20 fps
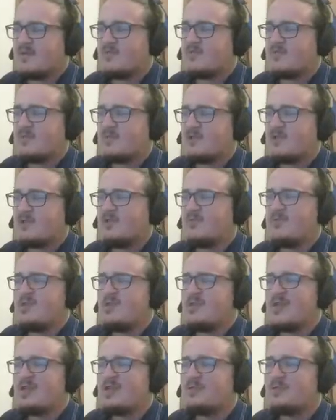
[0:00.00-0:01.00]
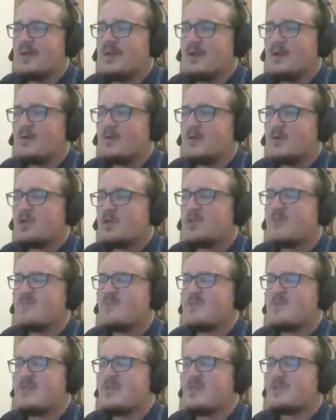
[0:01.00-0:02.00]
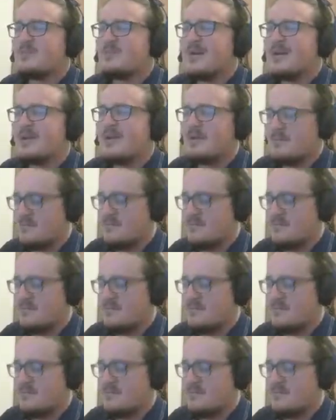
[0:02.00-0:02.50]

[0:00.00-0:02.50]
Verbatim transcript: Ray, give me your lunch money. Give me your lunch money.